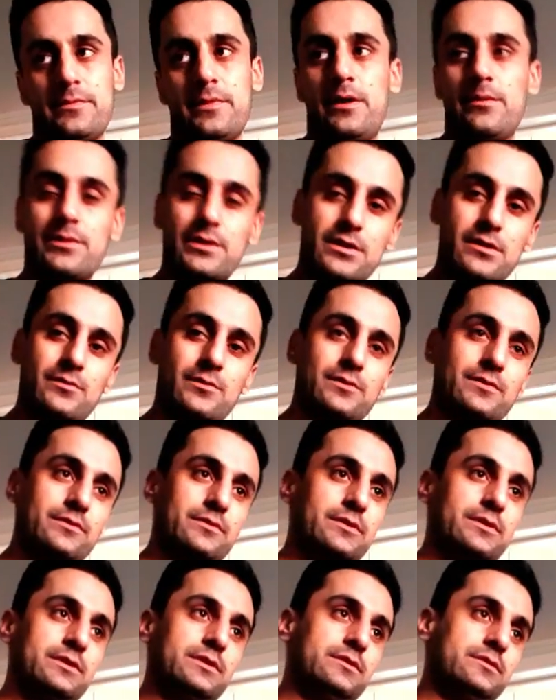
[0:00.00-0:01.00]
I mean, come on,
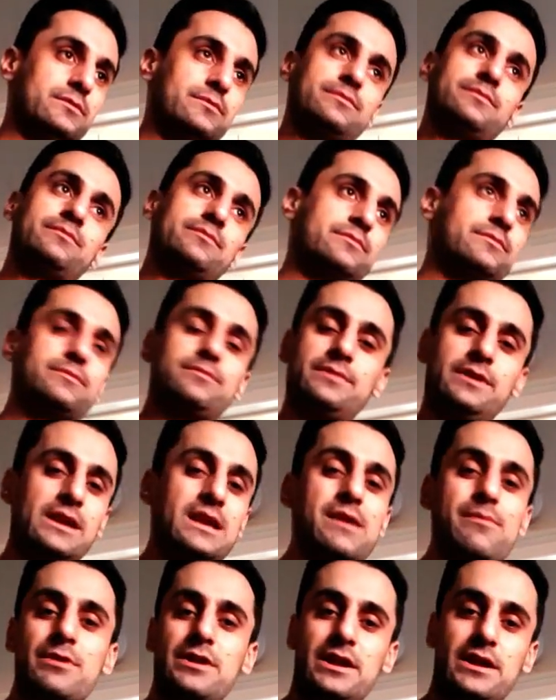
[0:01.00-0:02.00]
you
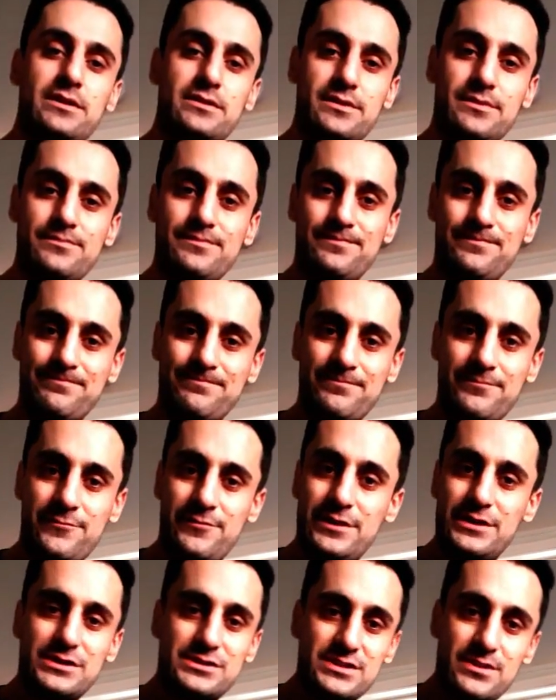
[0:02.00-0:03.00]
eliminate them,
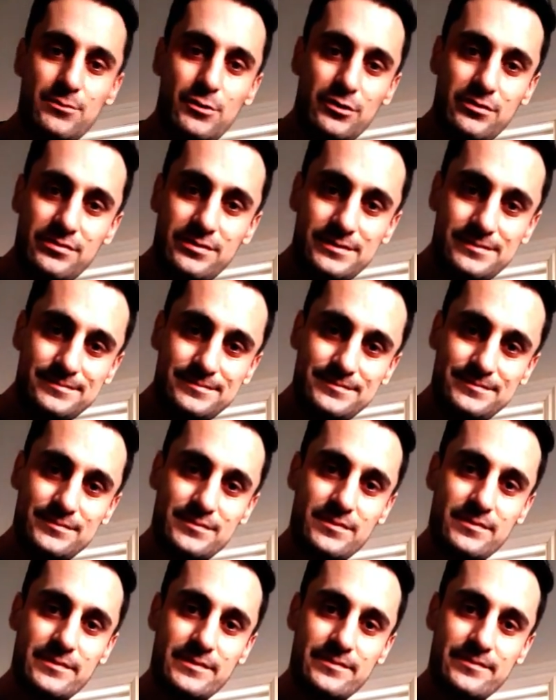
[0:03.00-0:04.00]
finish them off,
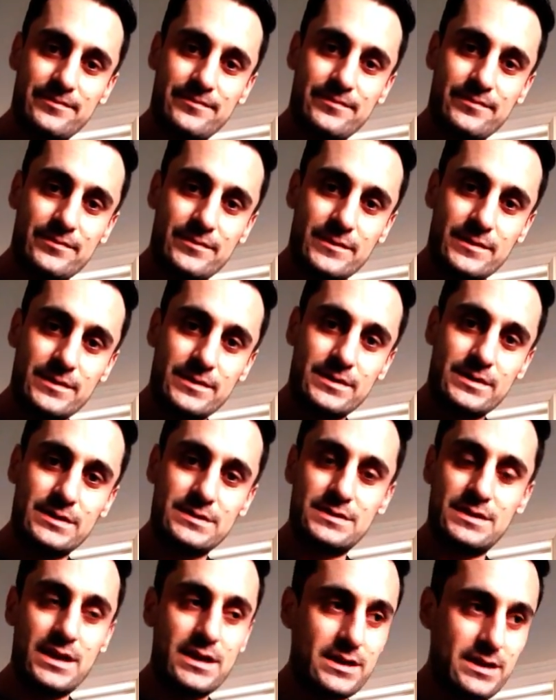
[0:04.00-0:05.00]

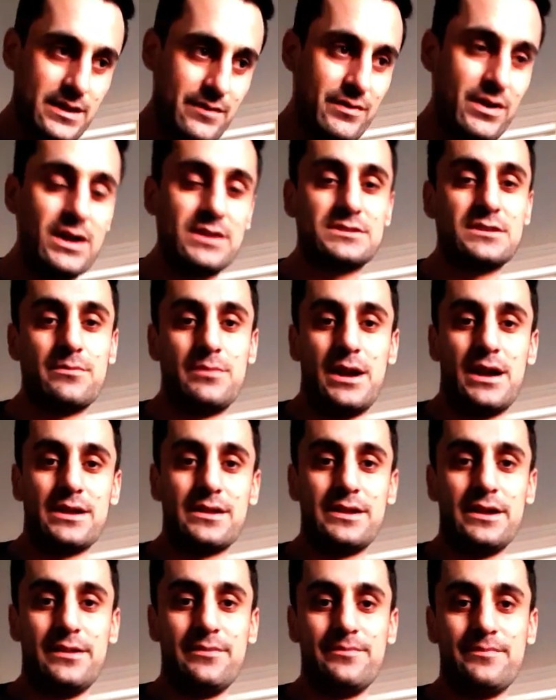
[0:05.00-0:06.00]
because they're giving us a
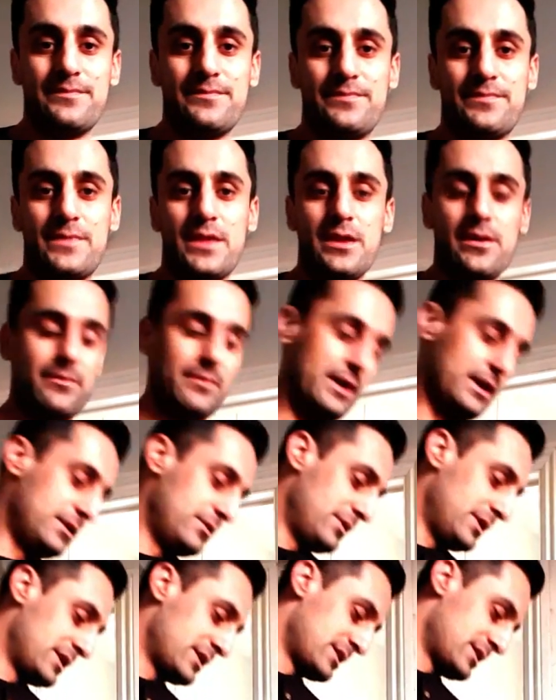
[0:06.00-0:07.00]
bad name. But
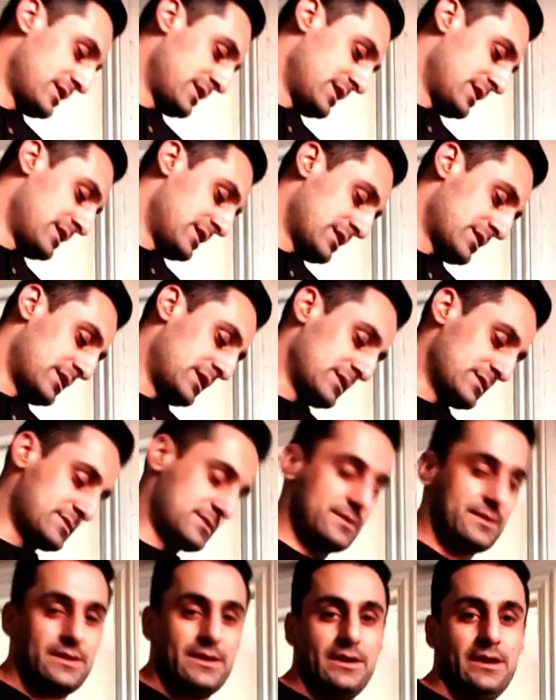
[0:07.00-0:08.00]
anyway,
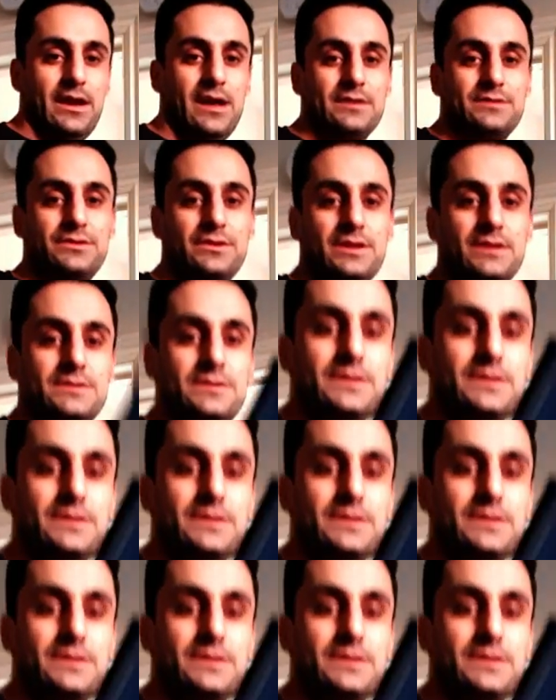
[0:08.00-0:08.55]
guys, as you can